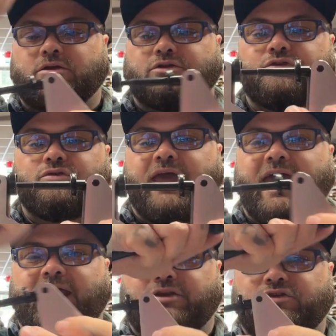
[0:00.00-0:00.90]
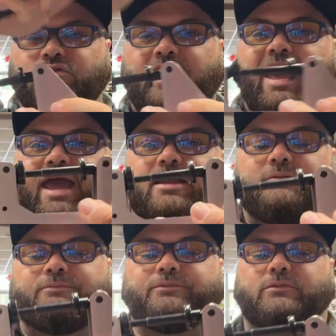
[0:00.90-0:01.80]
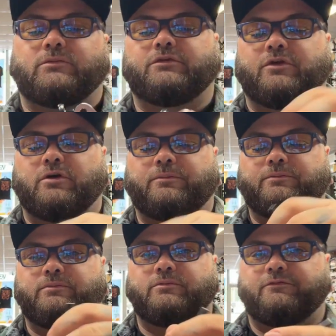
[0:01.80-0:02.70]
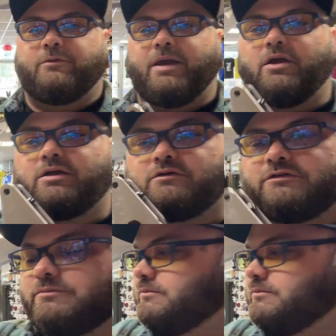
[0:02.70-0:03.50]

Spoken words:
do that. So, for bearings,